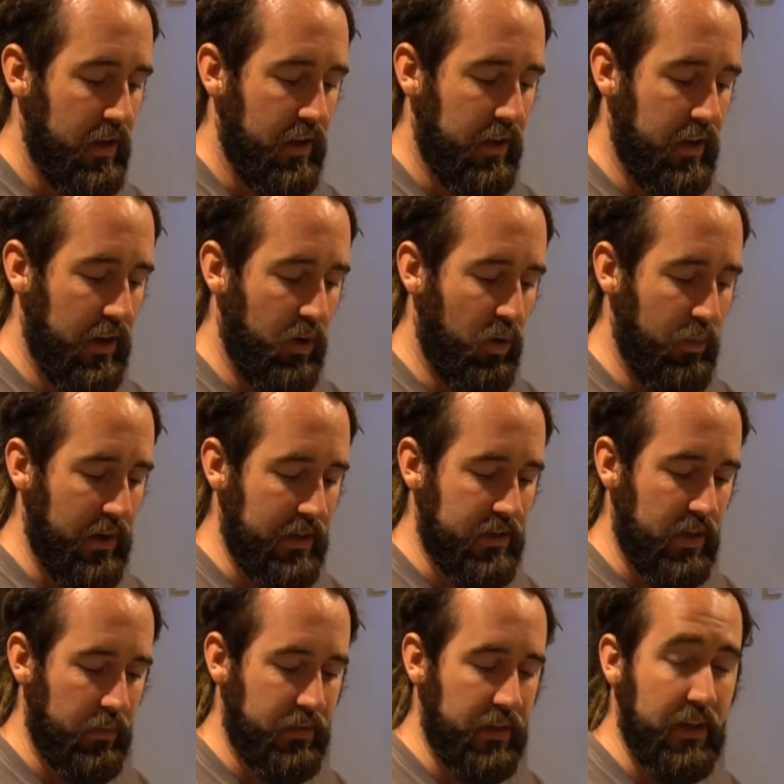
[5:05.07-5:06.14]
get it all mixed
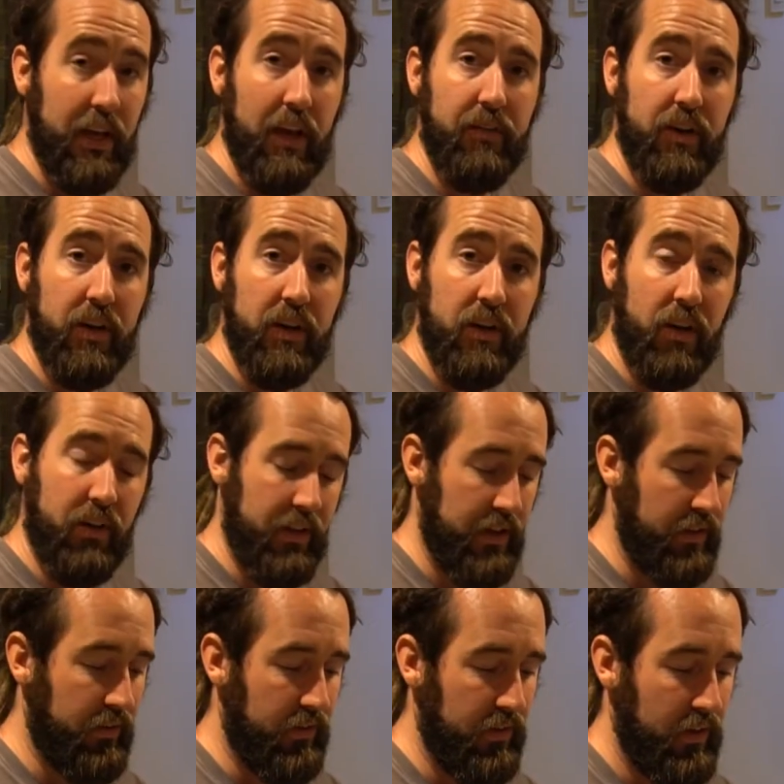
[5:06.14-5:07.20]
up together like
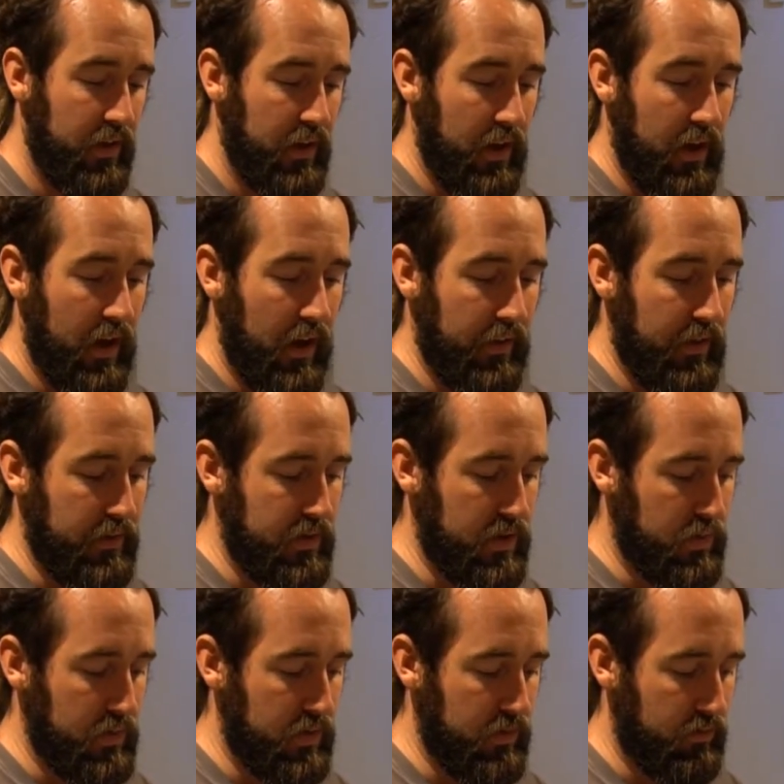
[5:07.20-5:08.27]
this, and then
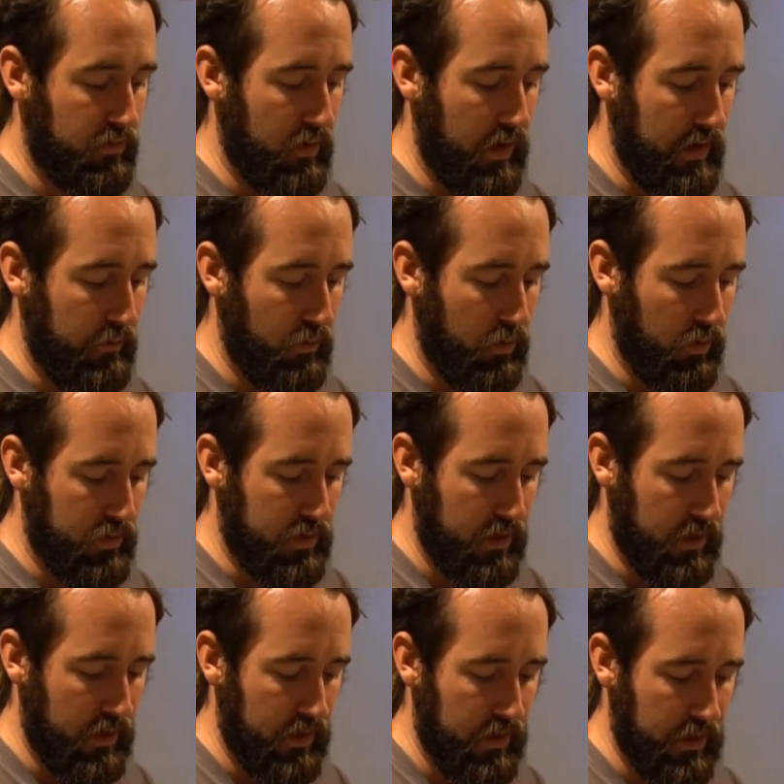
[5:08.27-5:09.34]
just with some
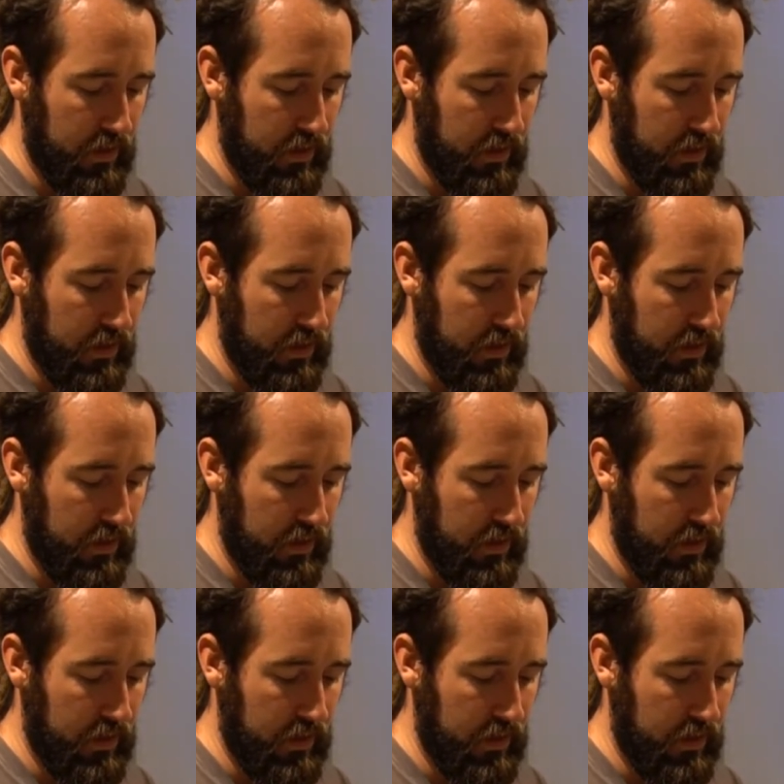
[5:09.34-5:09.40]
rainwater,